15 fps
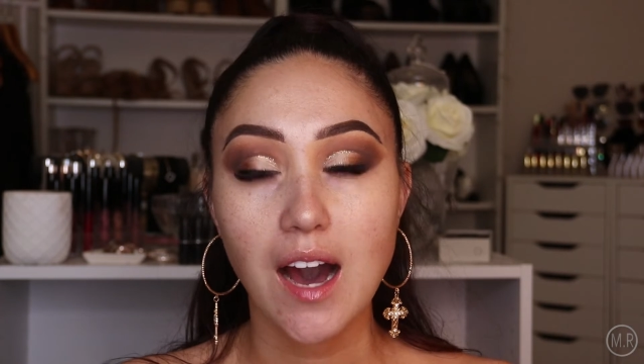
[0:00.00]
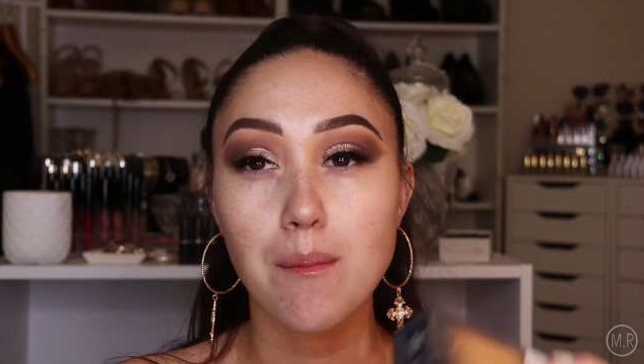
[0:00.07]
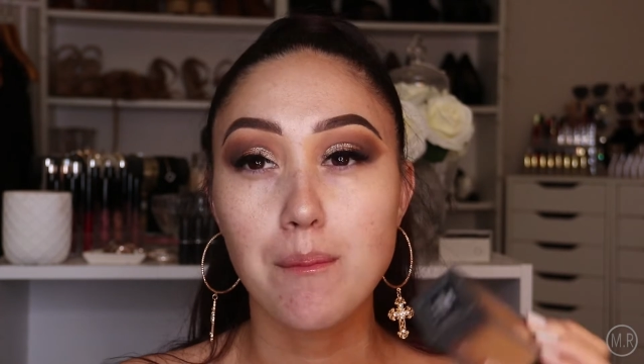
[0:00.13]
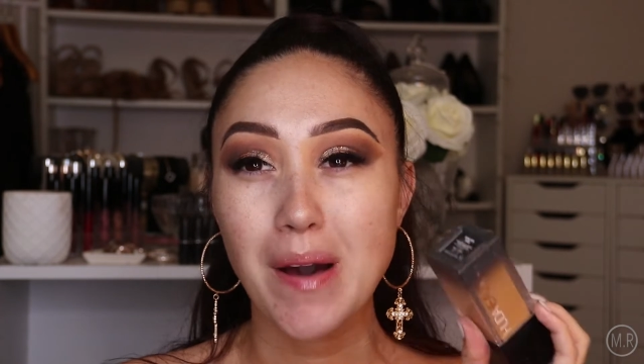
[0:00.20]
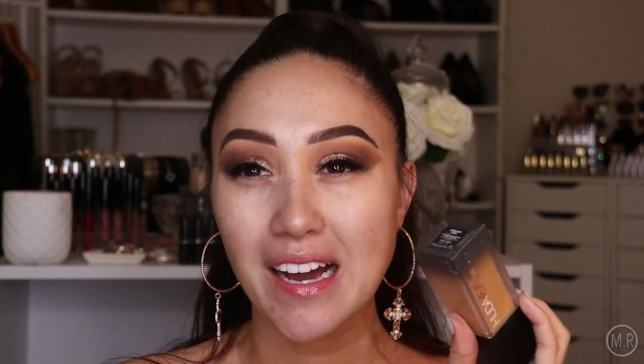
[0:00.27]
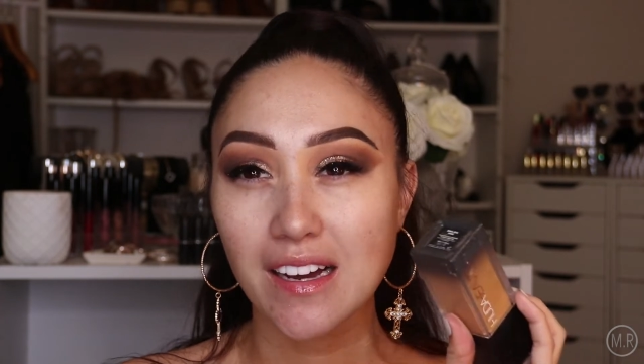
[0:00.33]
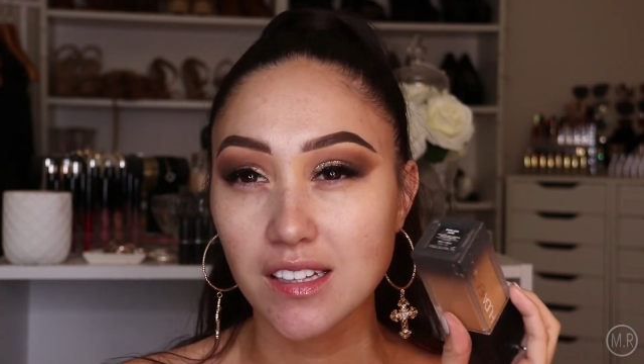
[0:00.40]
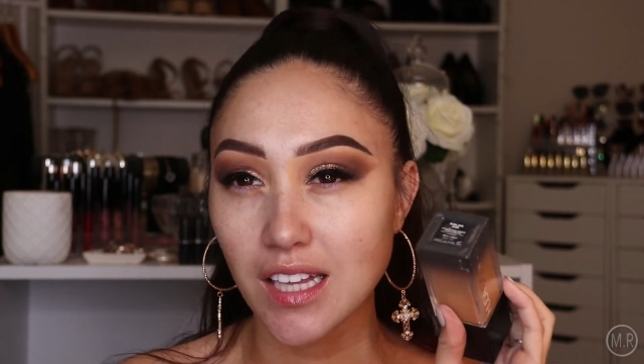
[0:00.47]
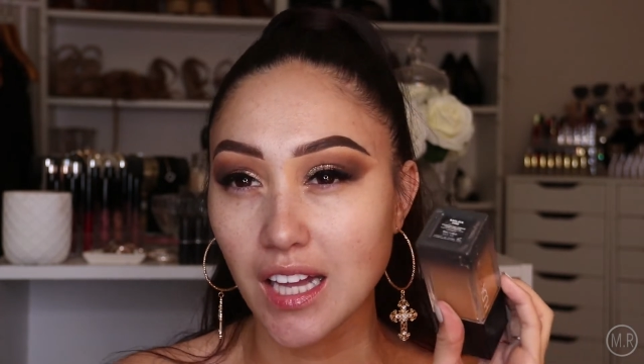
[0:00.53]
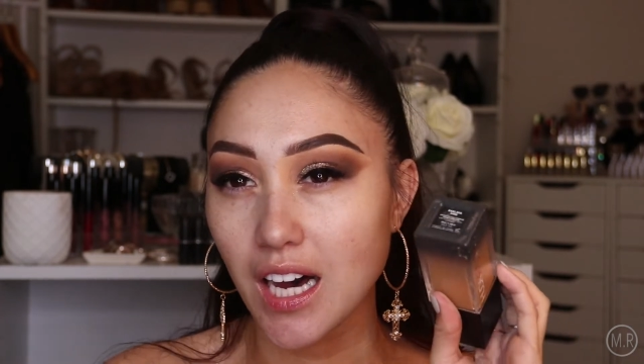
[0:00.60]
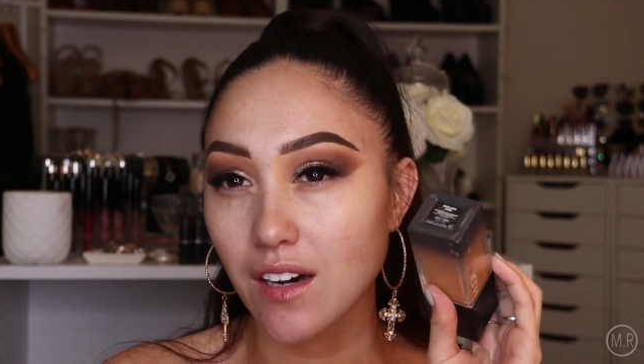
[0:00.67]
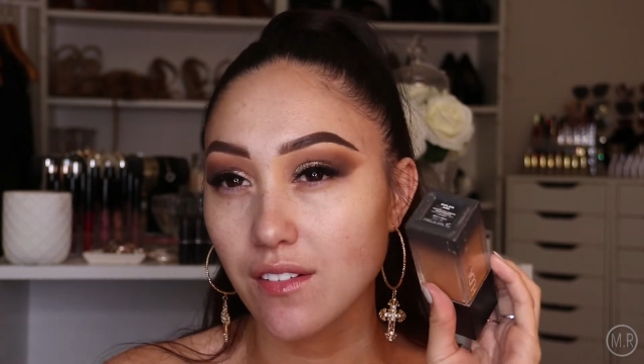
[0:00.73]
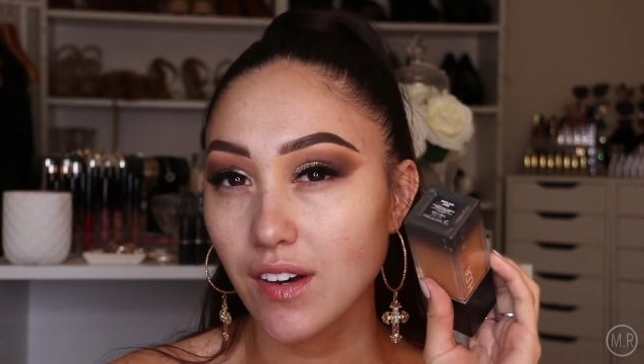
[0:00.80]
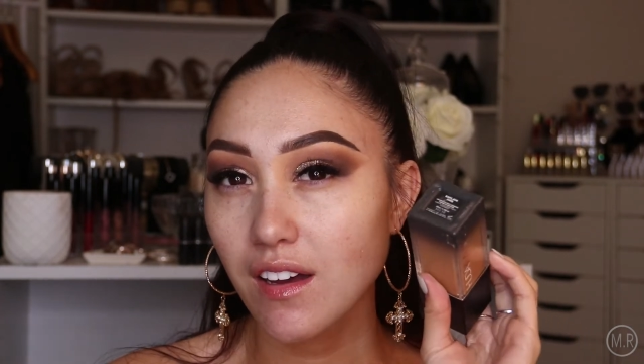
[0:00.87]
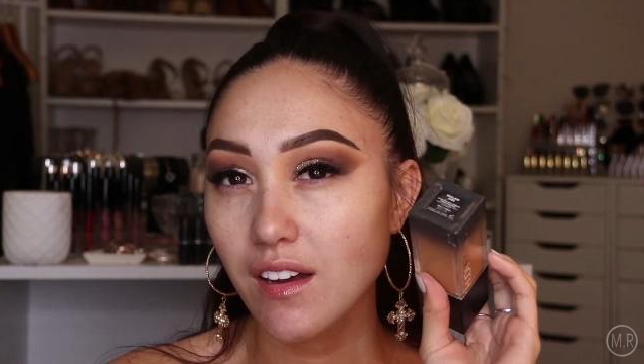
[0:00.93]

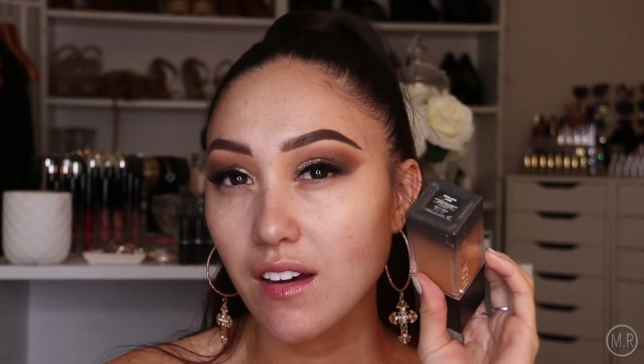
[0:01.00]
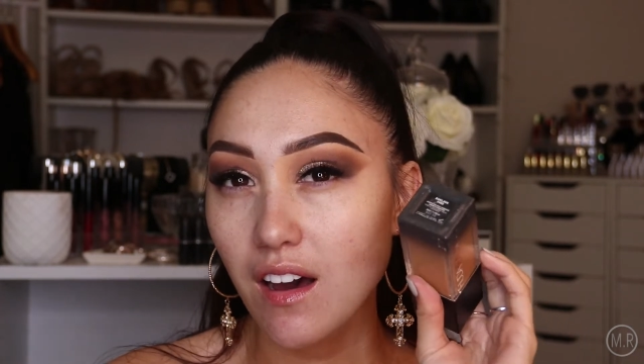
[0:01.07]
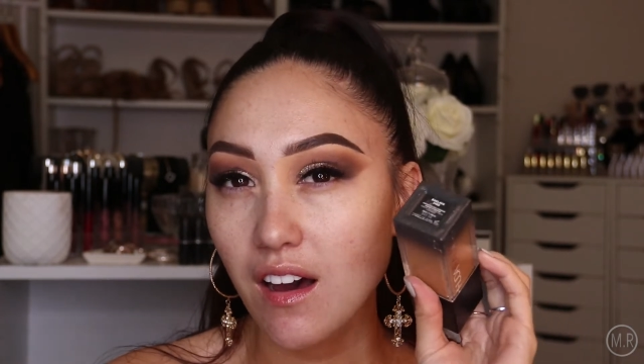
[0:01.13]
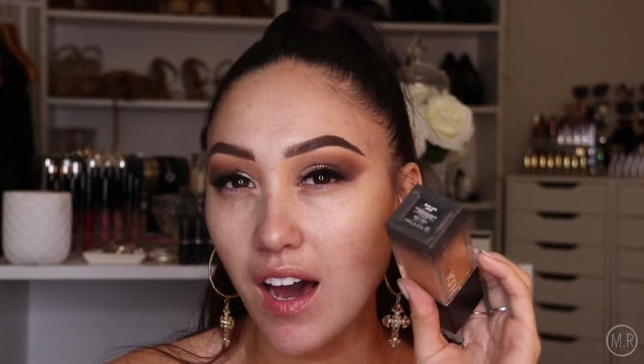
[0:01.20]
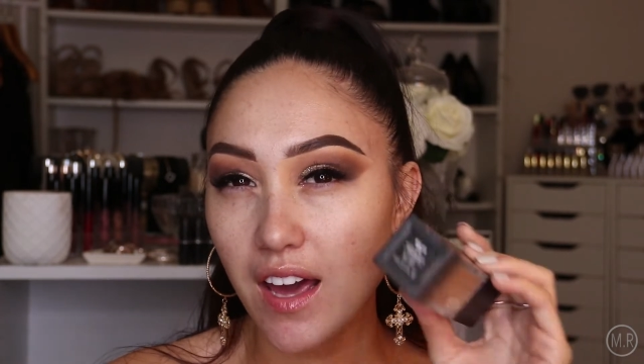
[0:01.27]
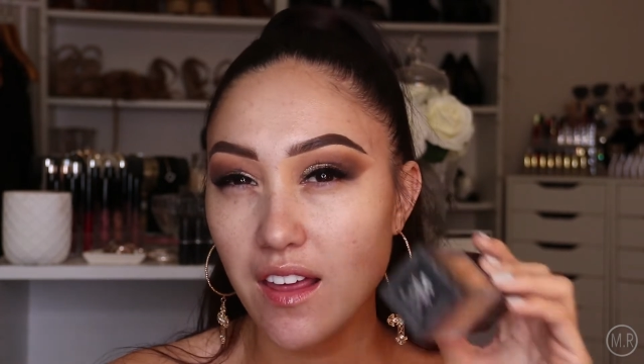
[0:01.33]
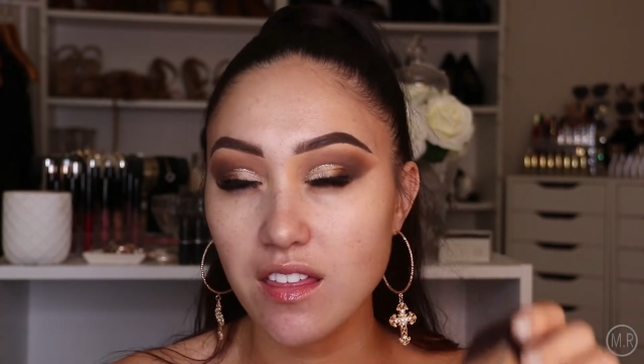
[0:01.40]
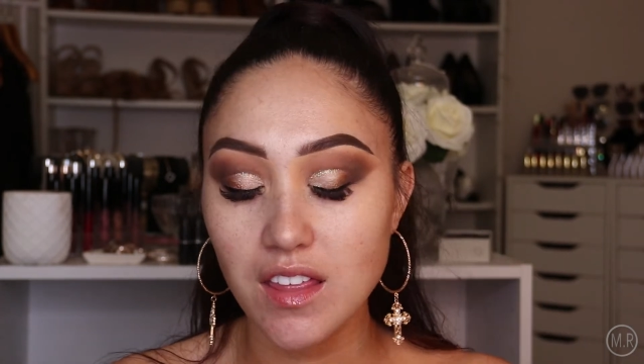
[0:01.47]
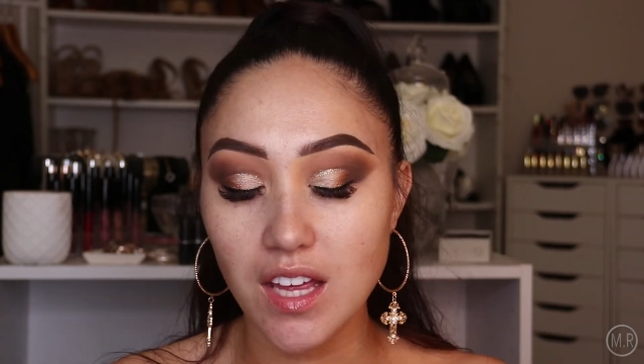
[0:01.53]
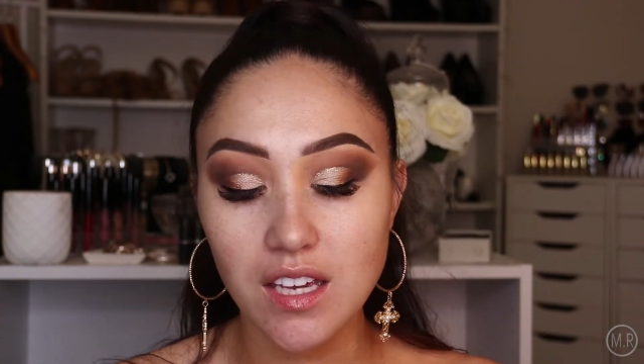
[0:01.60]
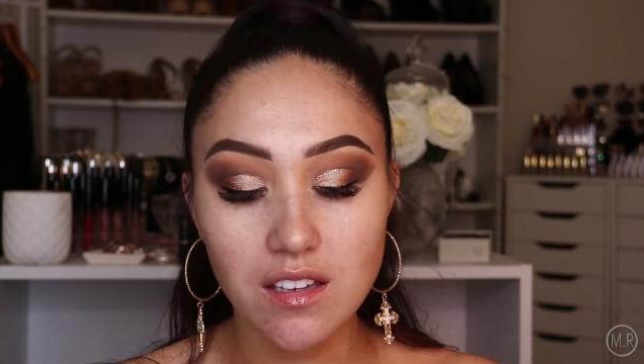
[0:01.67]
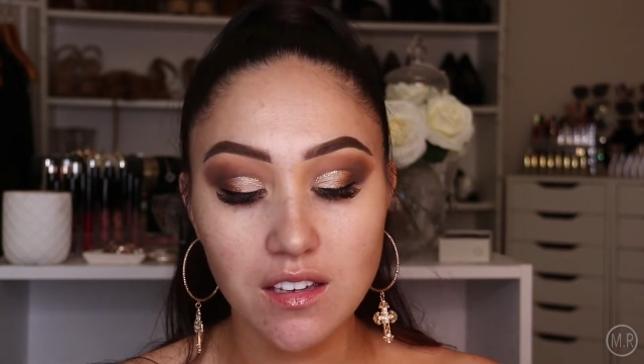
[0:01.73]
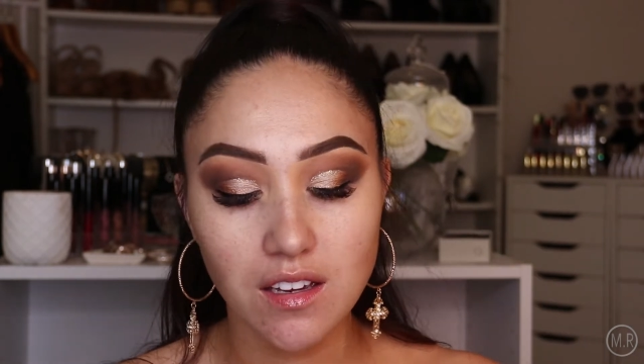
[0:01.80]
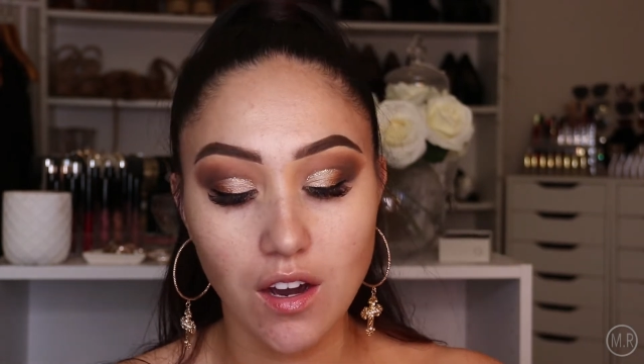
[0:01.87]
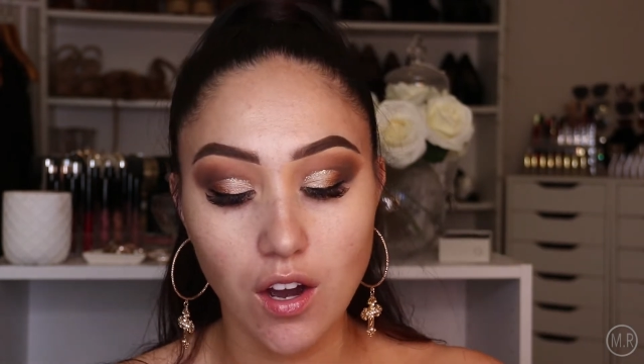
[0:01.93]
Baklava, I think.